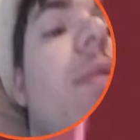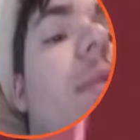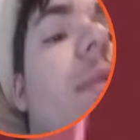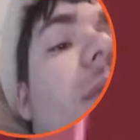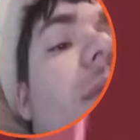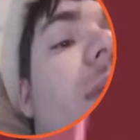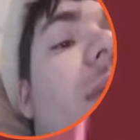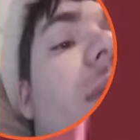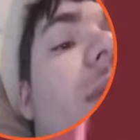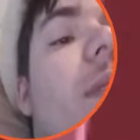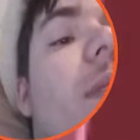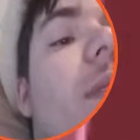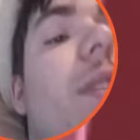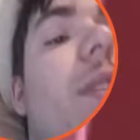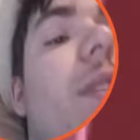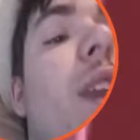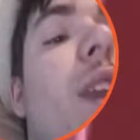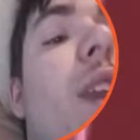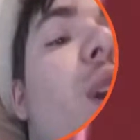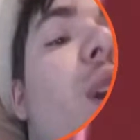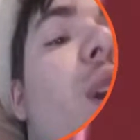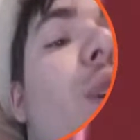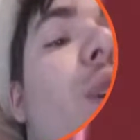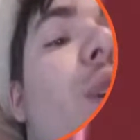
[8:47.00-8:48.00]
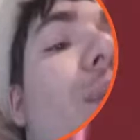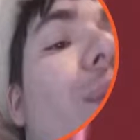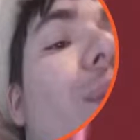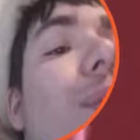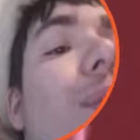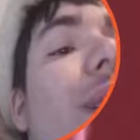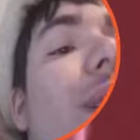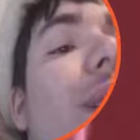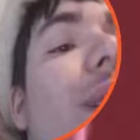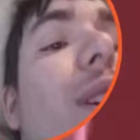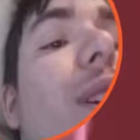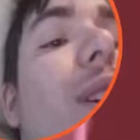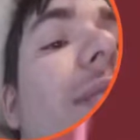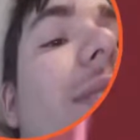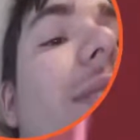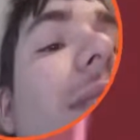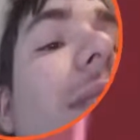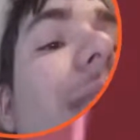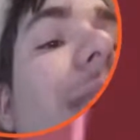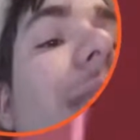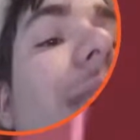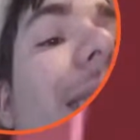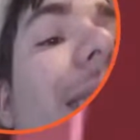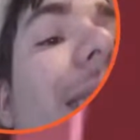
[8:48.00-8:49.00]
The only good
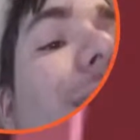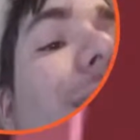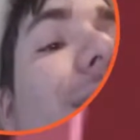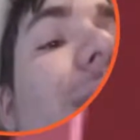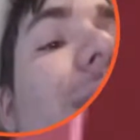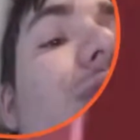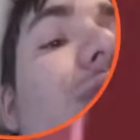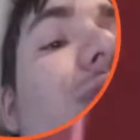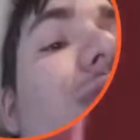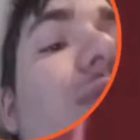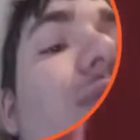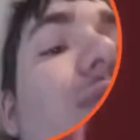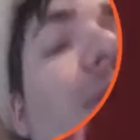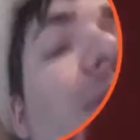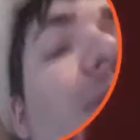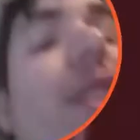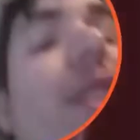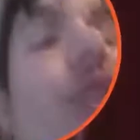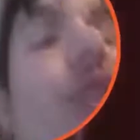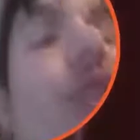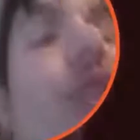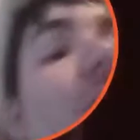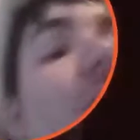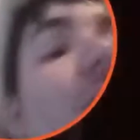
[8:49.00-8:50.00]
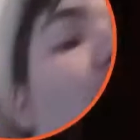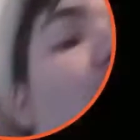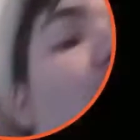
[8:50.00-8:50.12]
decoration was the nose.